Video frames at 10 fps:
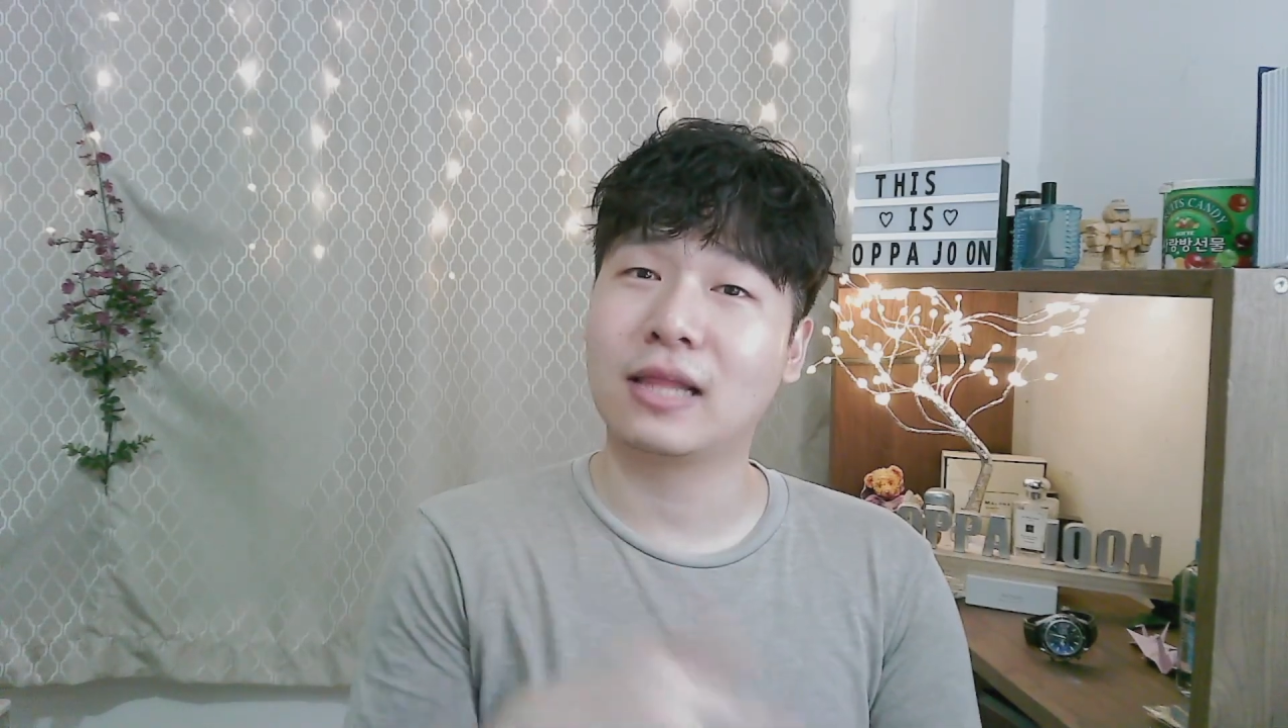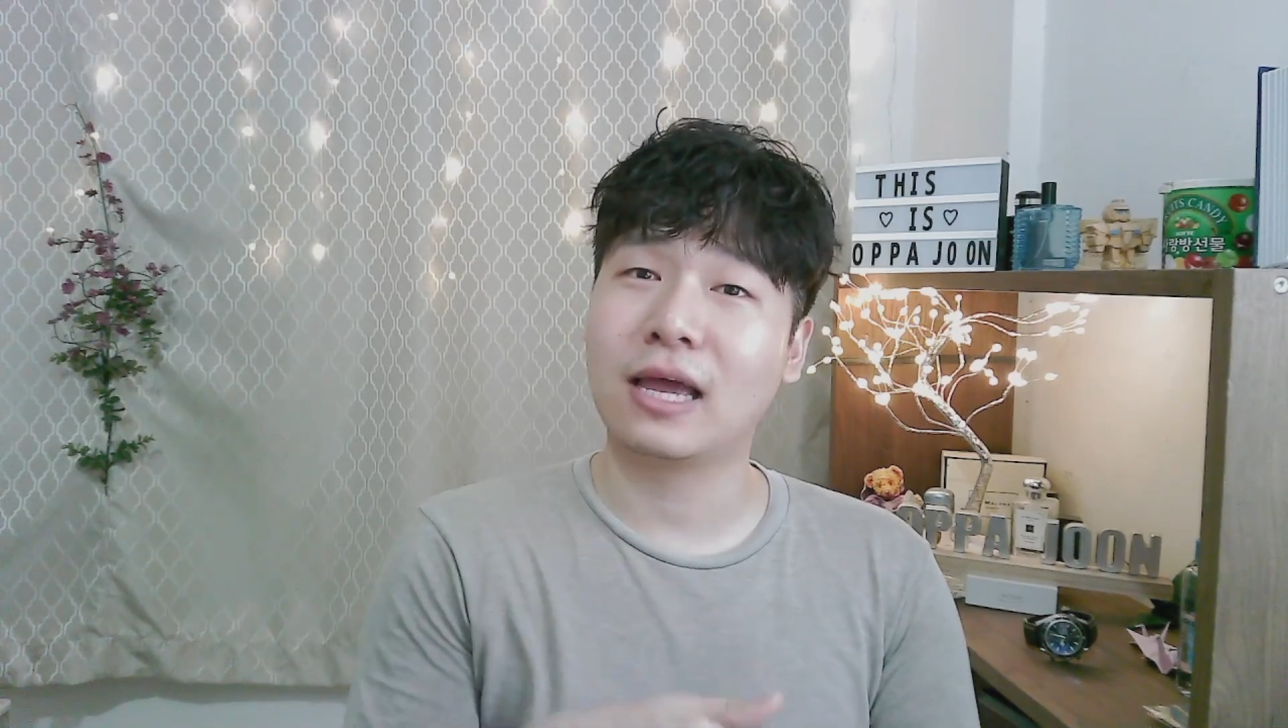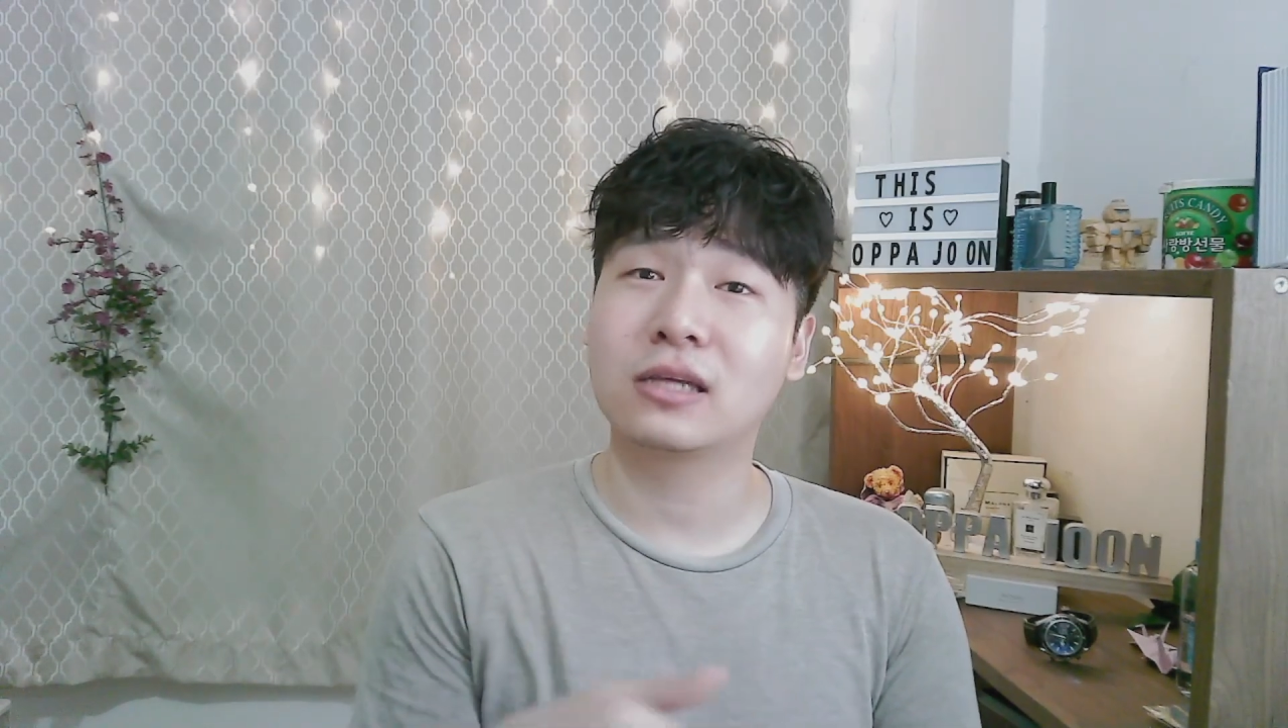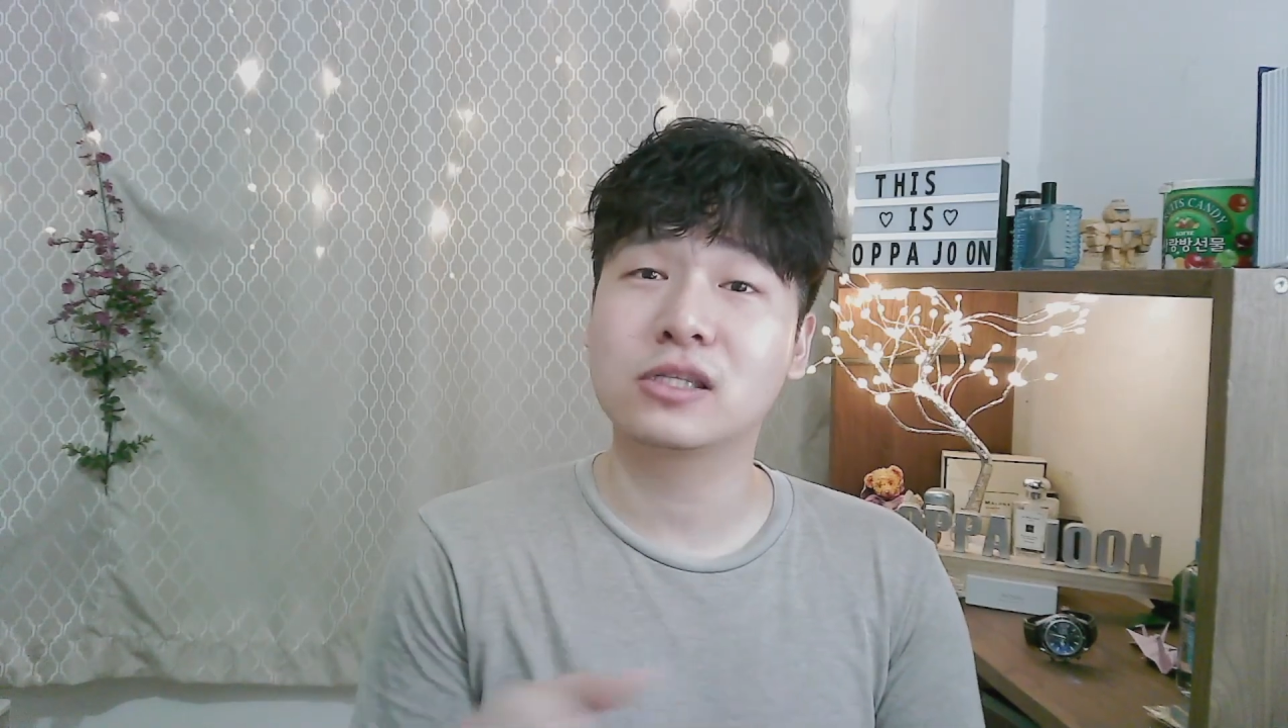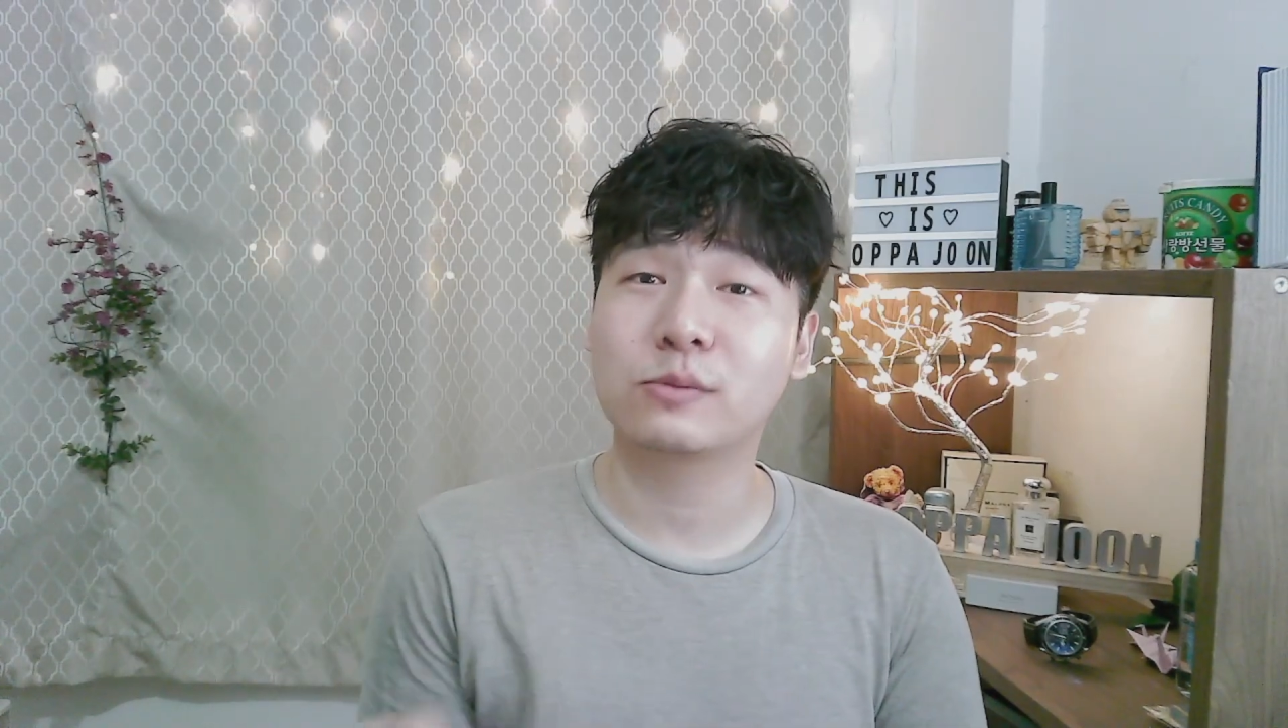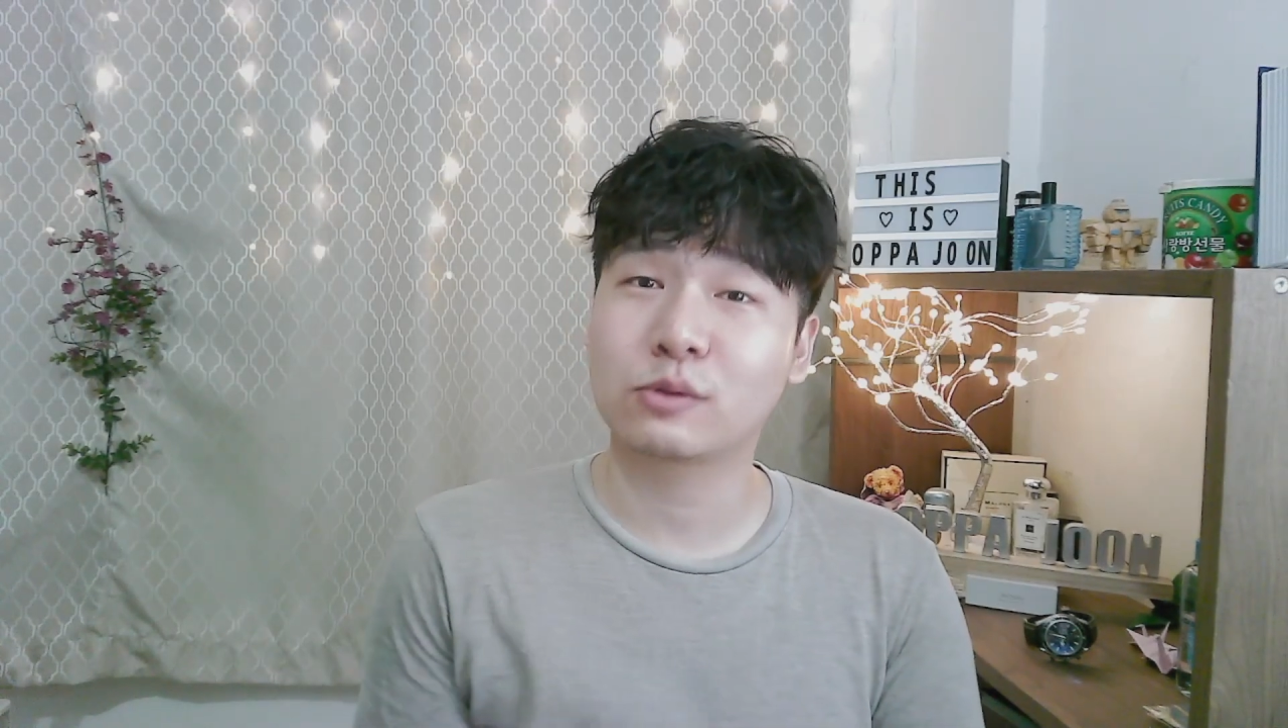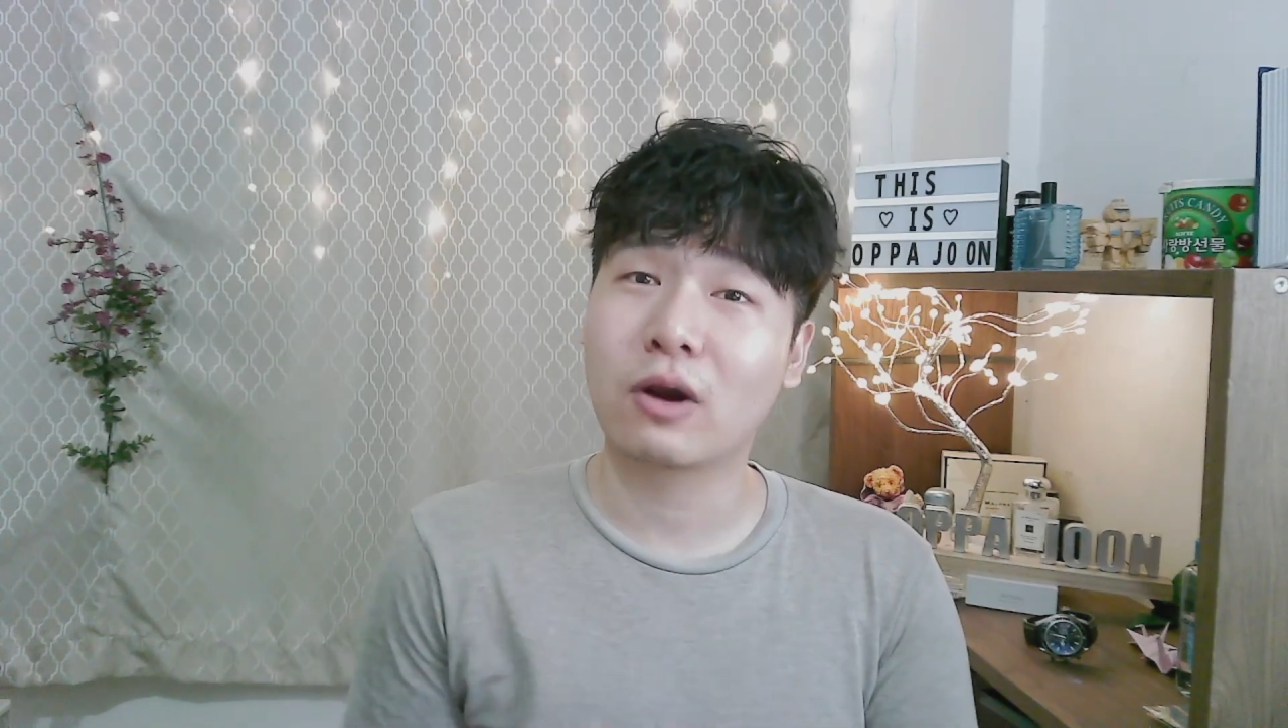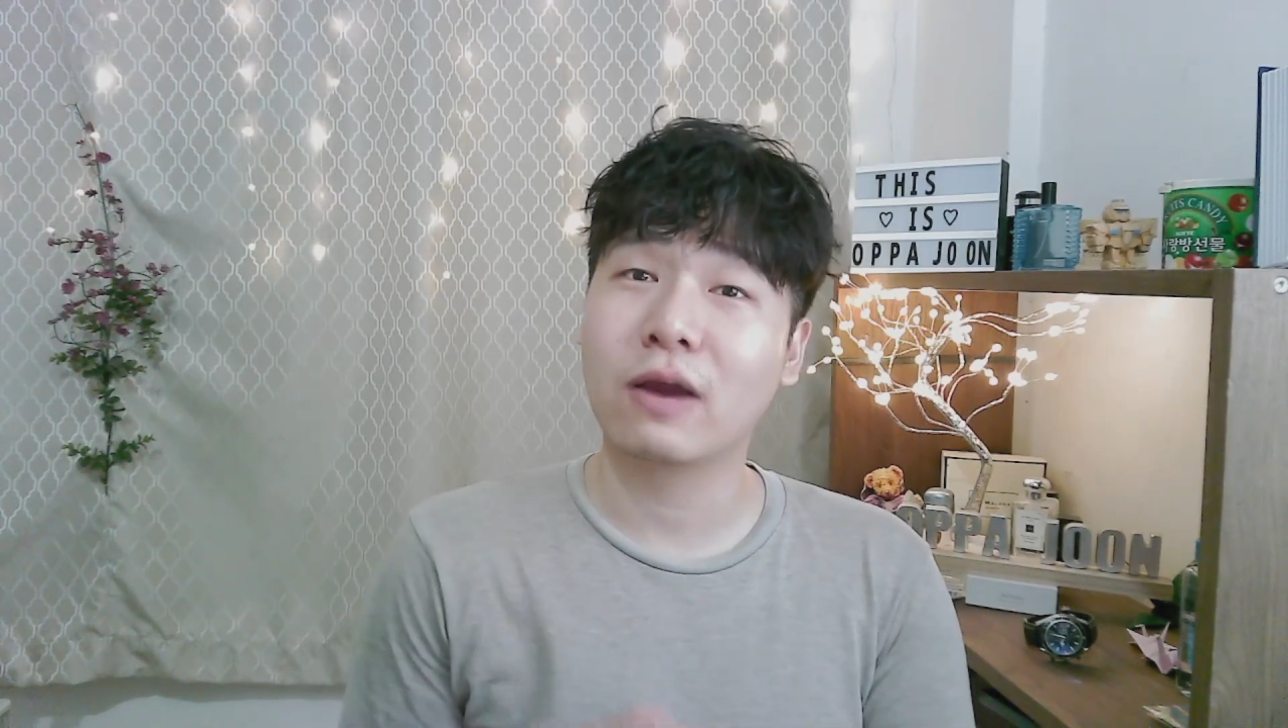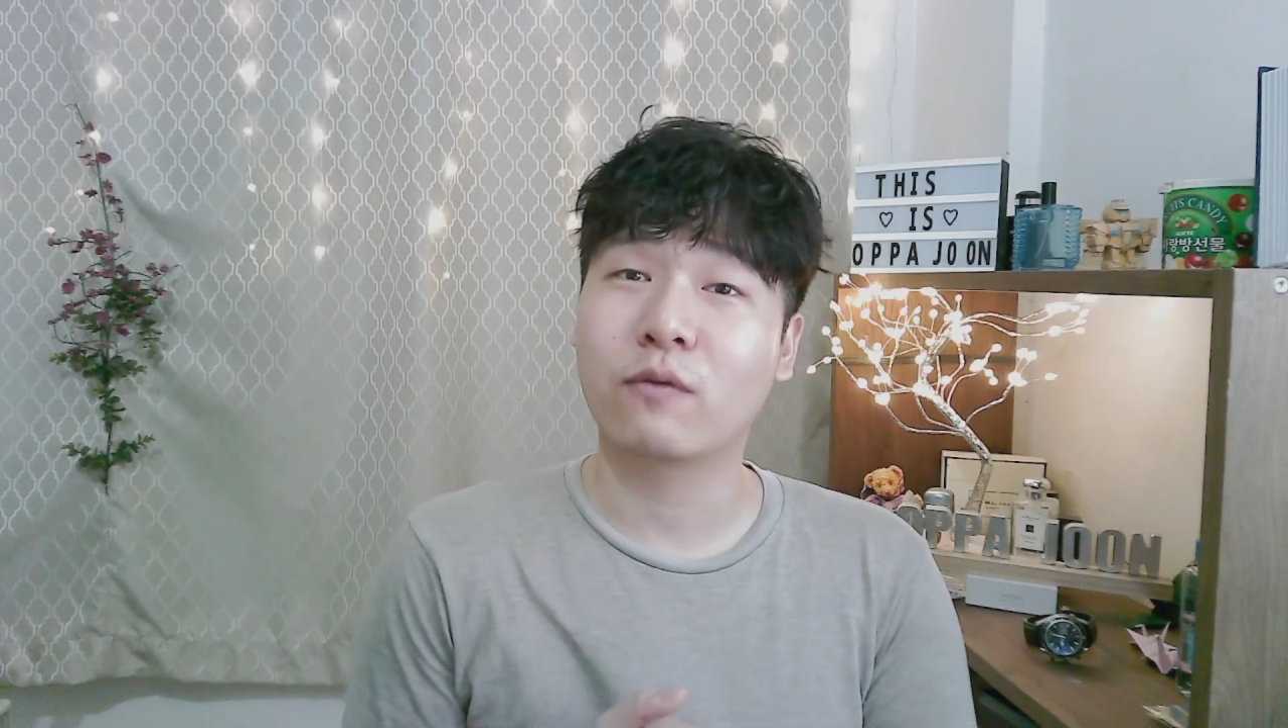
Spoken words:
like and subscribe